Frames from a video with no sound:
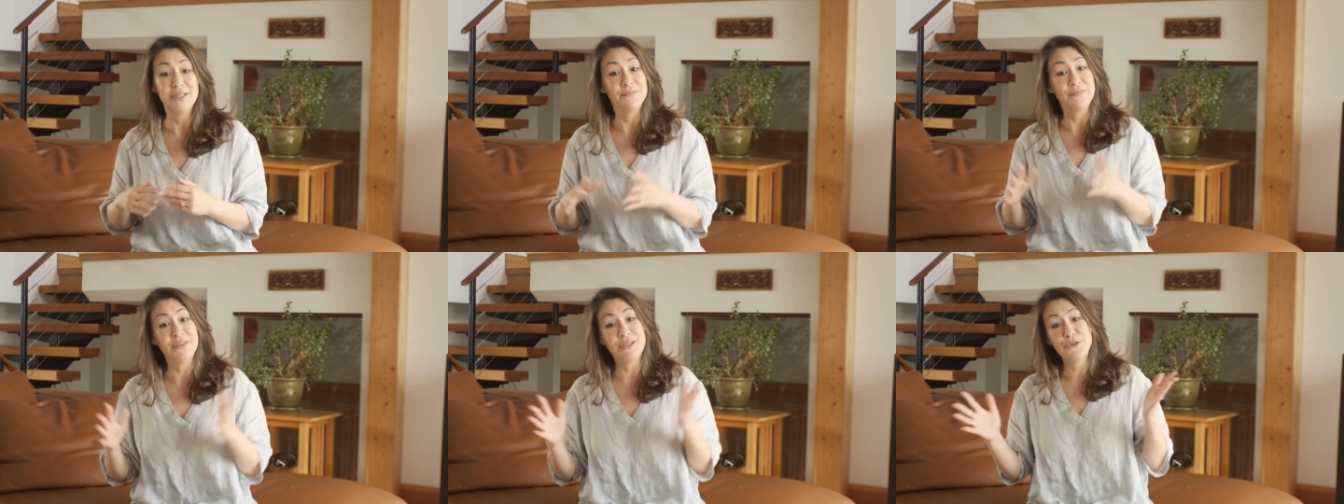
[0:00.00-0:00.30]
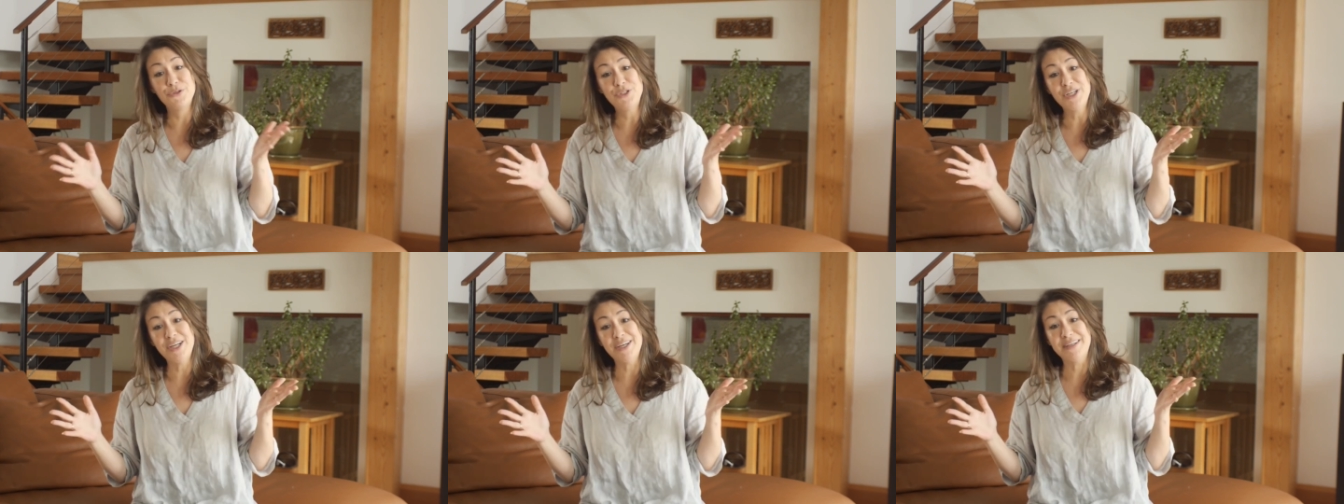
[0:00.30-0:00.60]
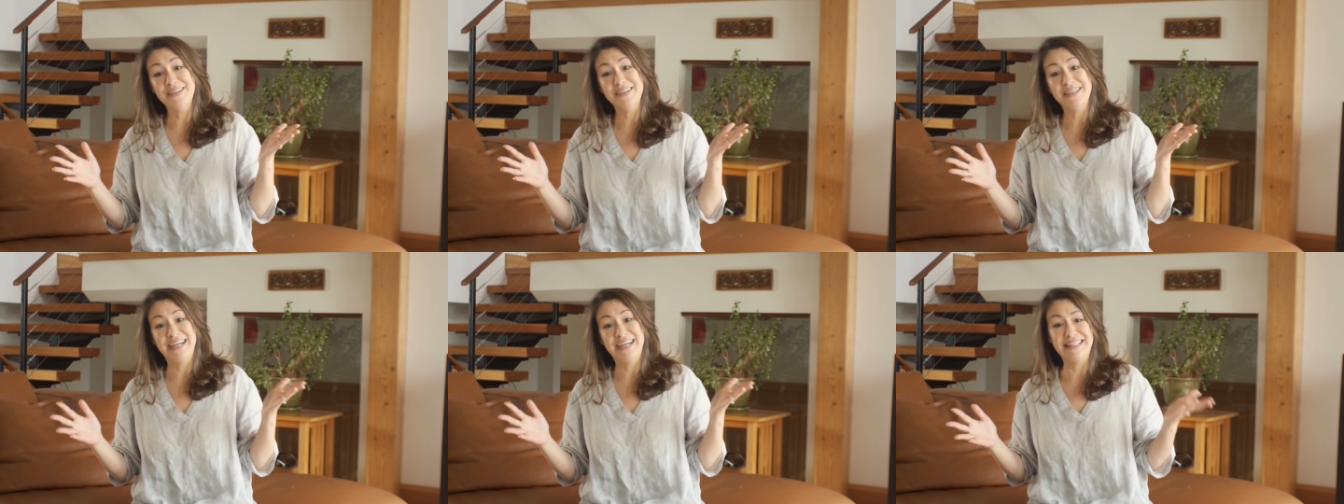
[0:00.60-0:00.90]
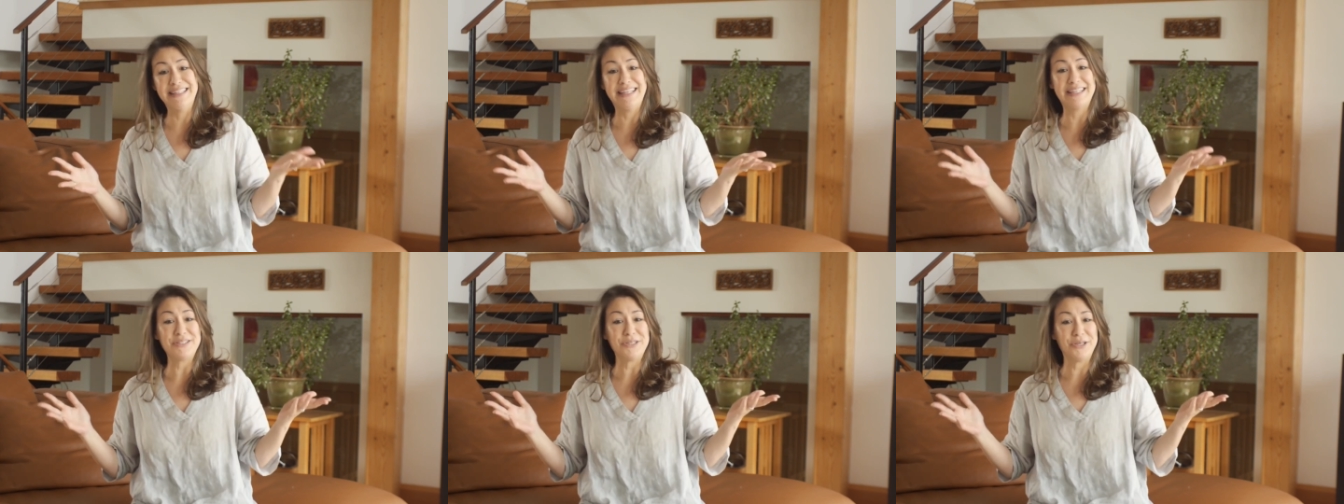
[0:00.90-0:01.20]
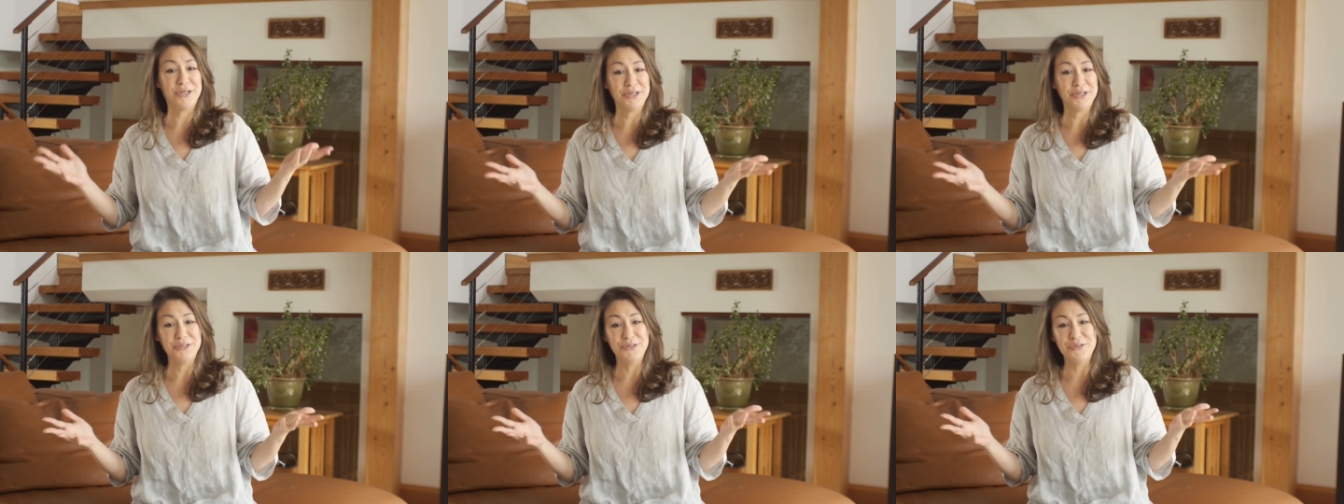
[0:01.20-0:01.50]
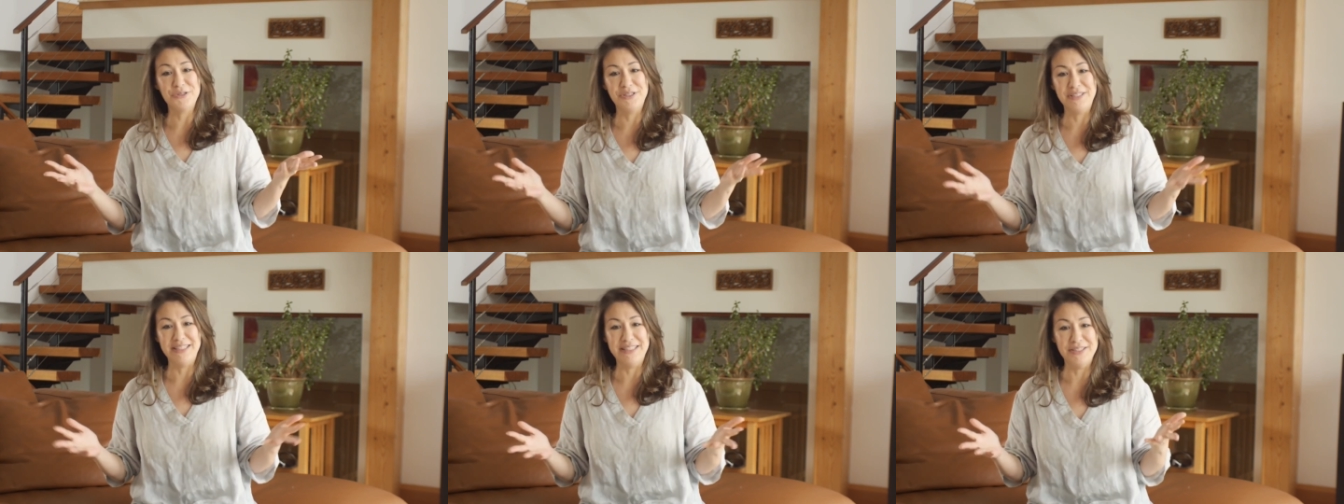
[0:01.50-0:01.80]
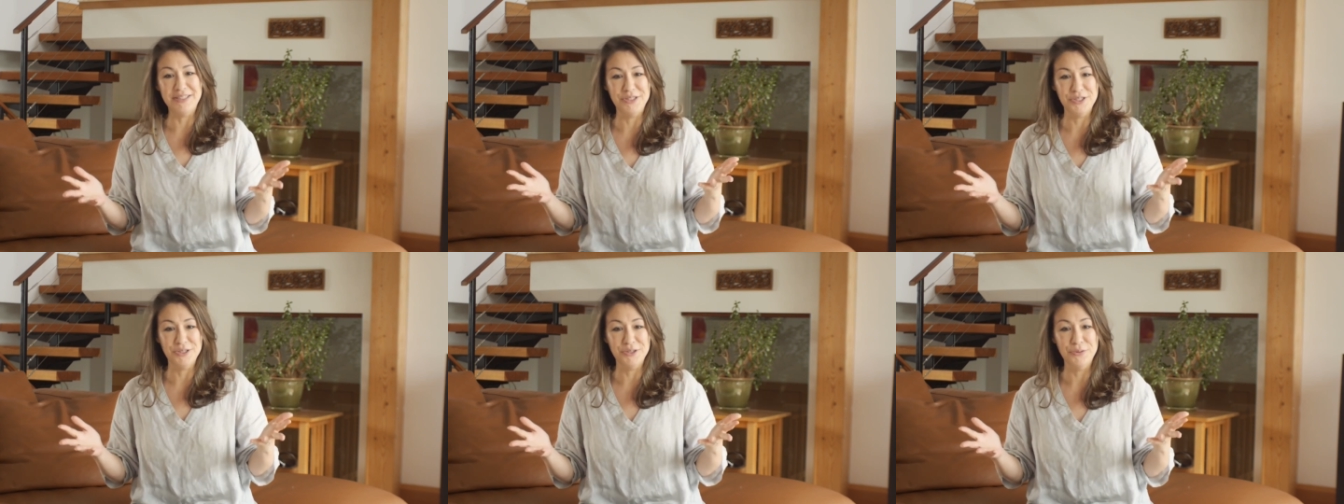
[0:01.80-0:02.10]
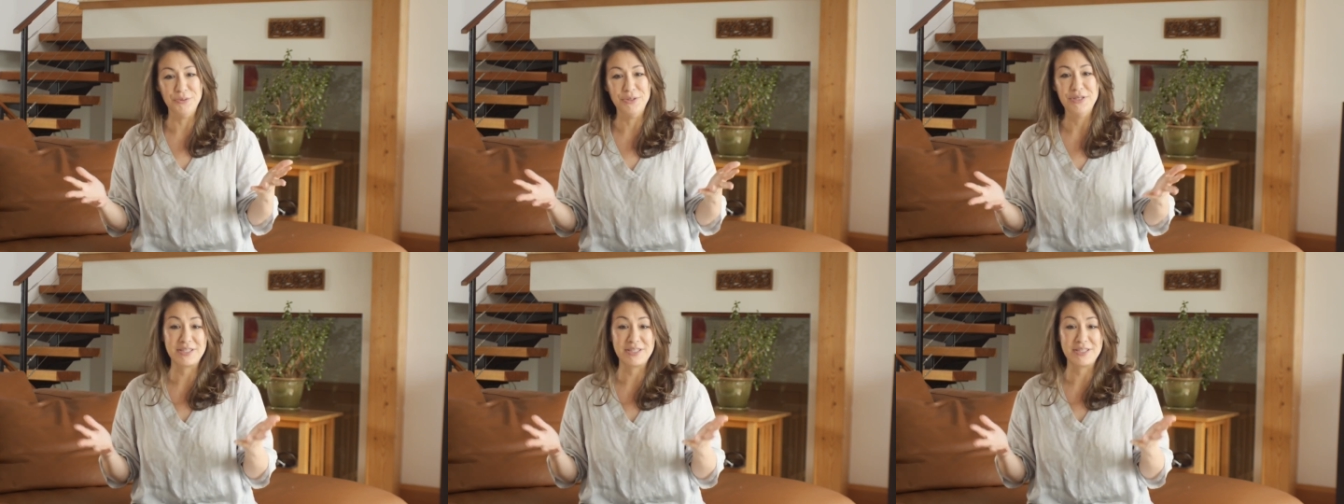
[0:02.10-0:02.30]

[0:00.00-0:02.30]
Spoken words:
that you're done, and that's all you should need to do